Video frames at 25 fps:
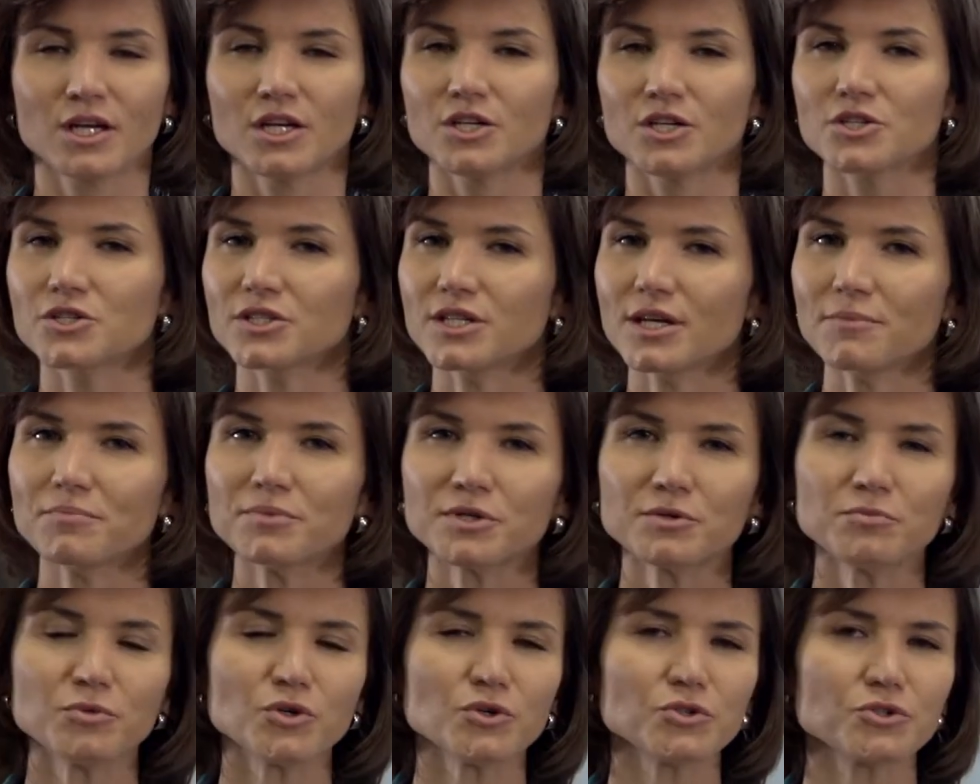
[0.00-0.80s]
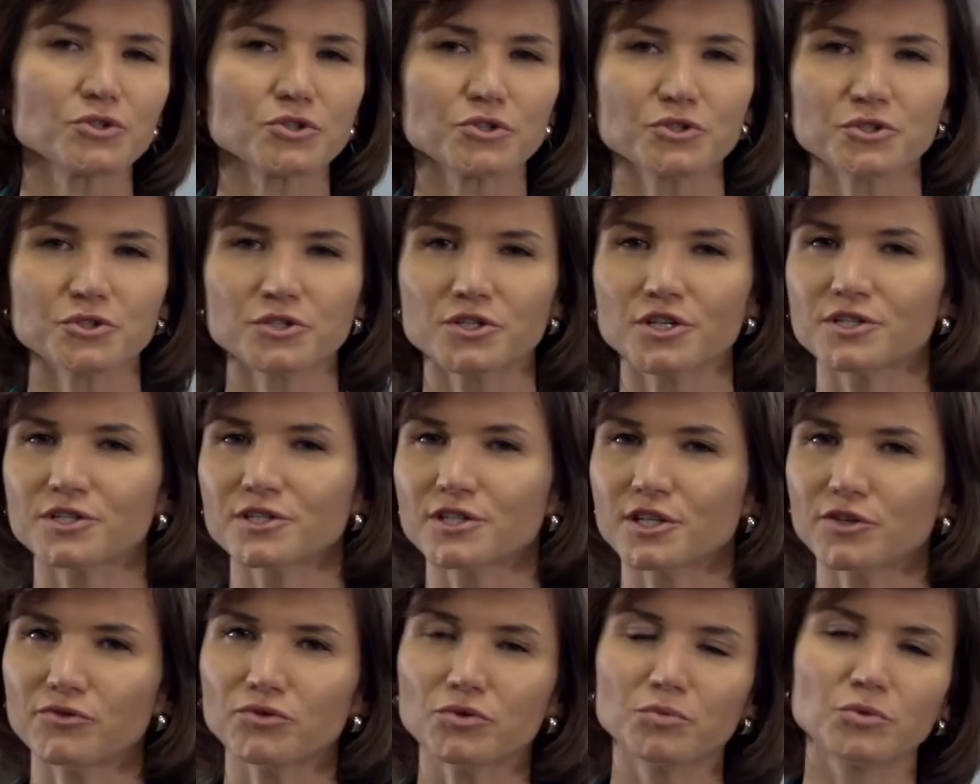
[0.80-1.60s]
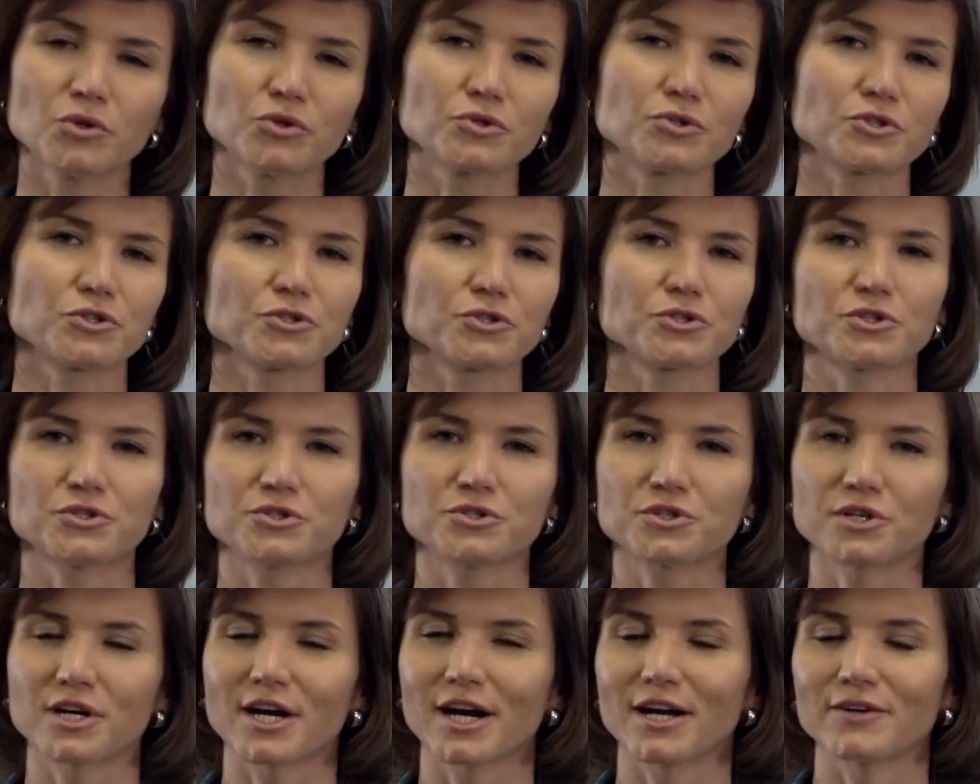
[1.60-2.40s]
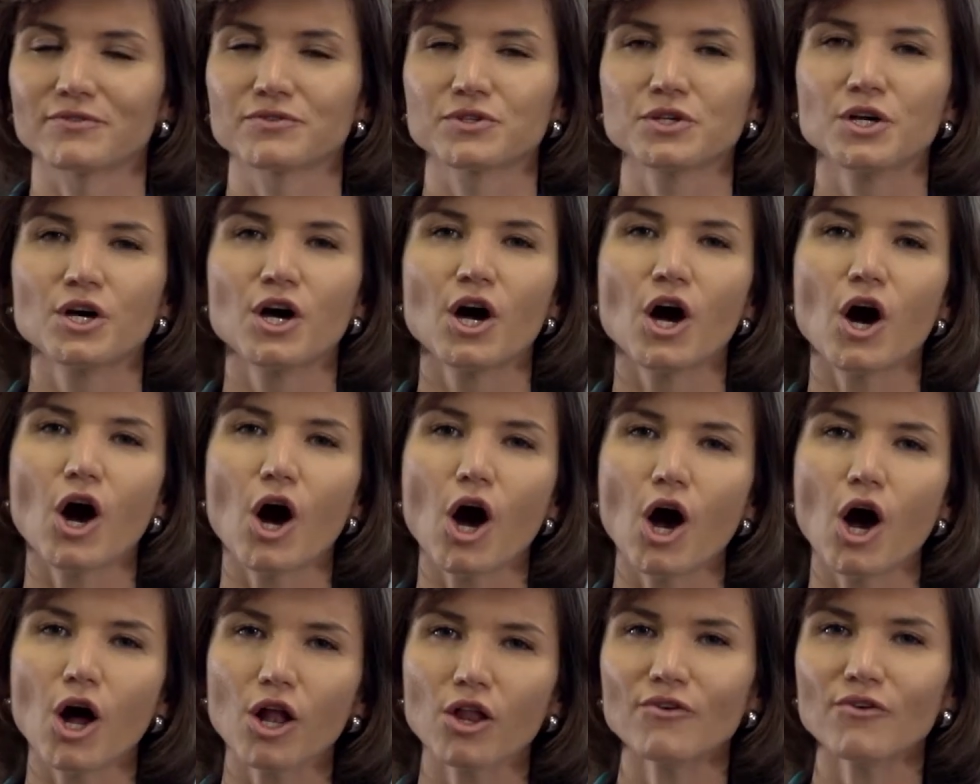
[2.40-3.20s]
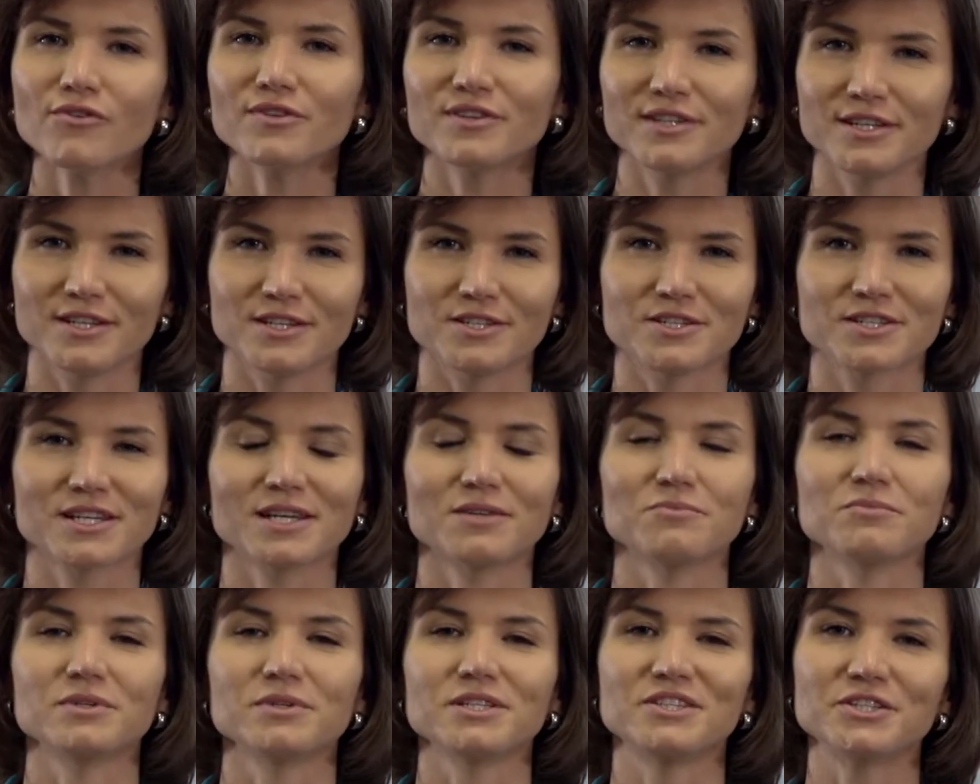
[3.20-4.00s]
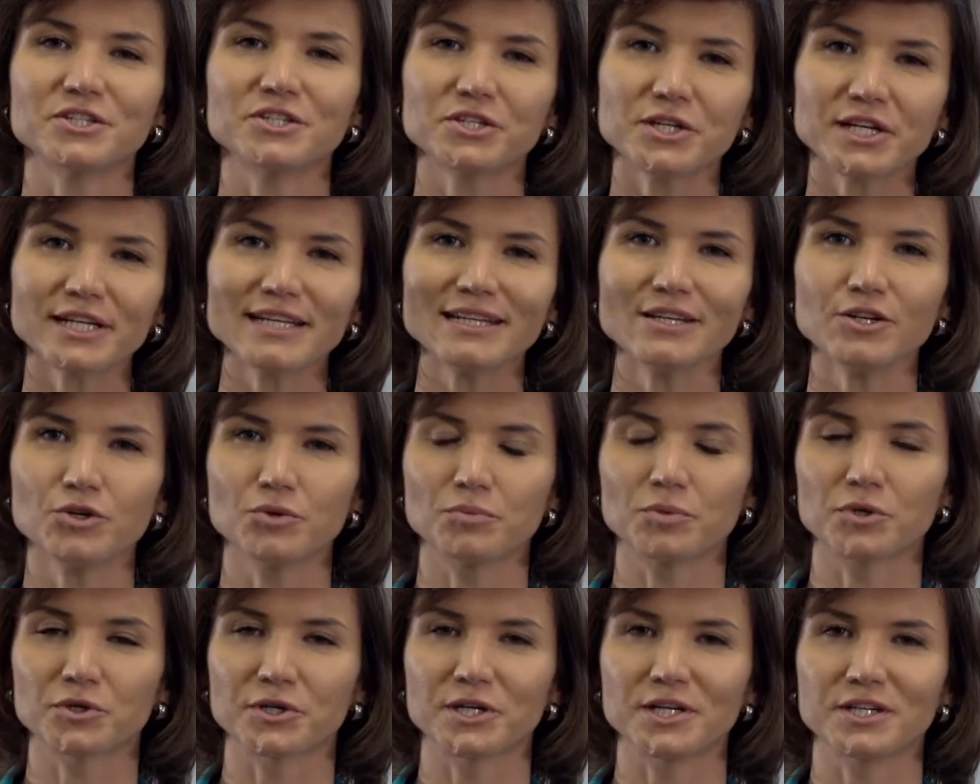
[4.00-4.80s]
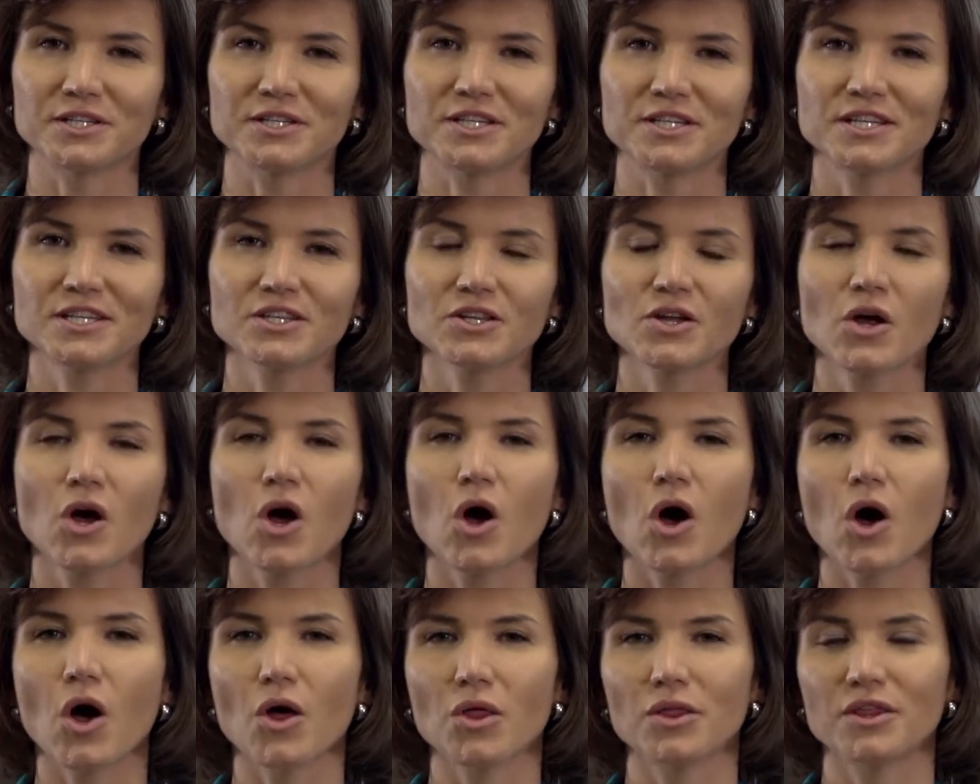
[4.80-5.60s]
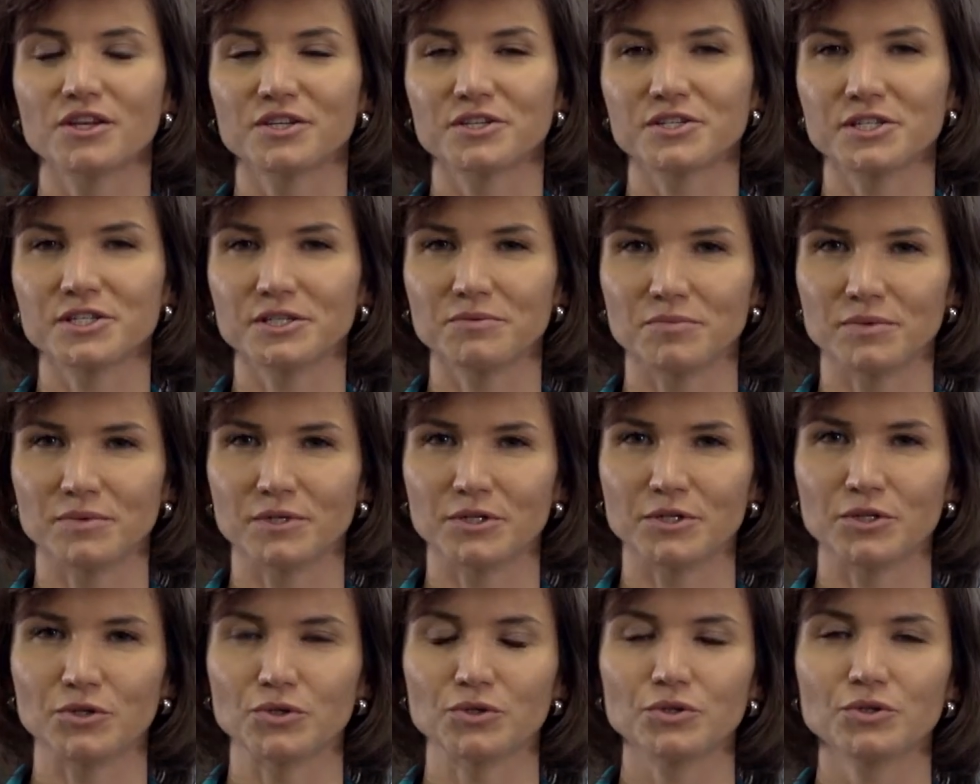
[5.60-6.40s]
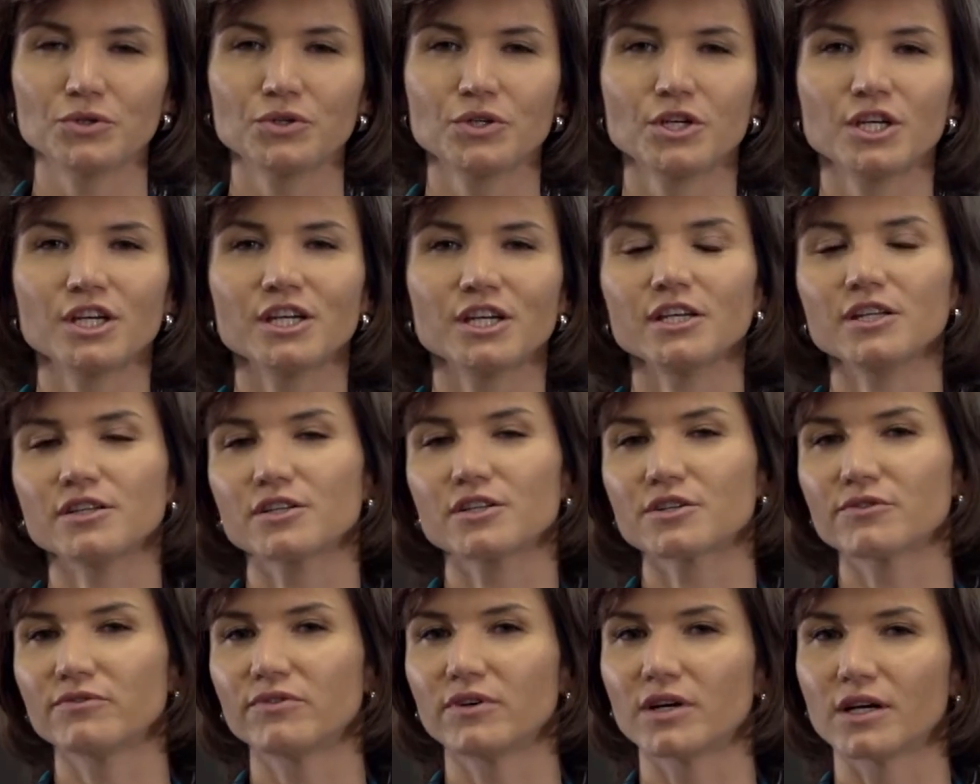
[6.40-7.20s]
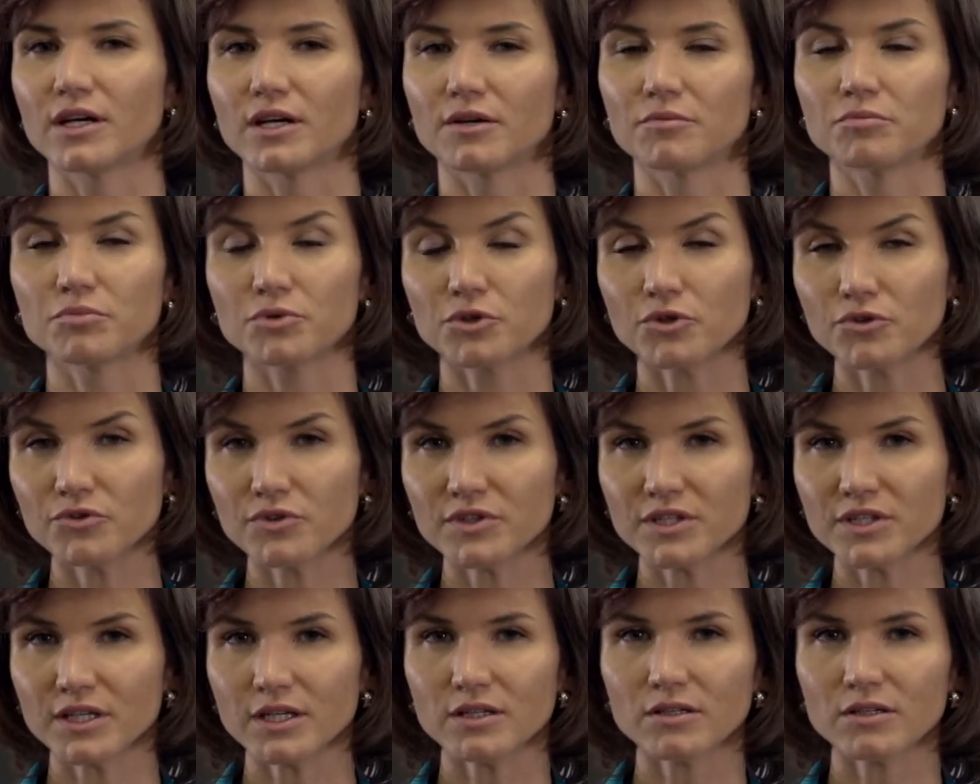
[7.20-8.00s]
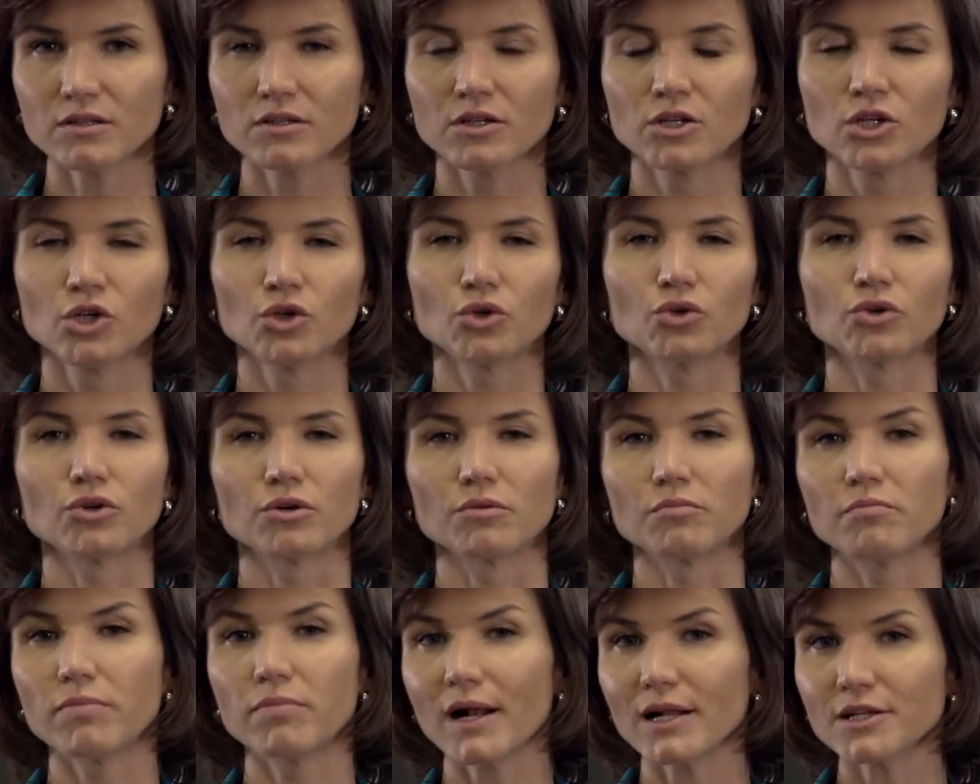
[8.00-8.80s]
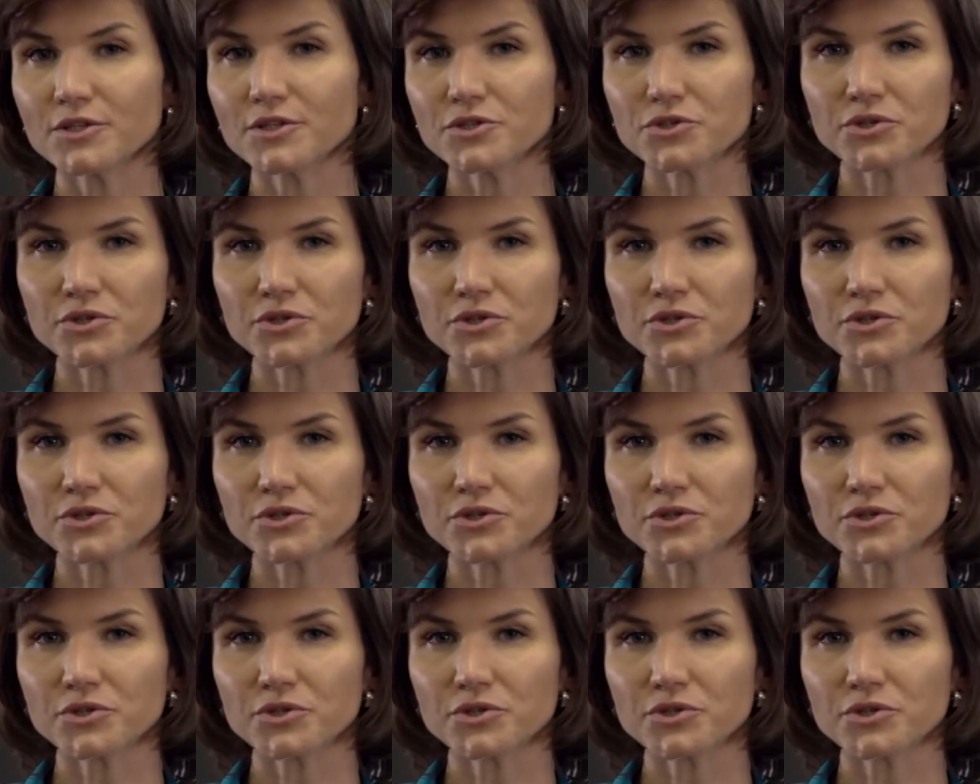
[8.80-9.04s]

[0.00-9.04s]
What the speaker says: Stepper motors, servo motors, drives, all of these can be directly operated on the CPU, either via Profinet or pulse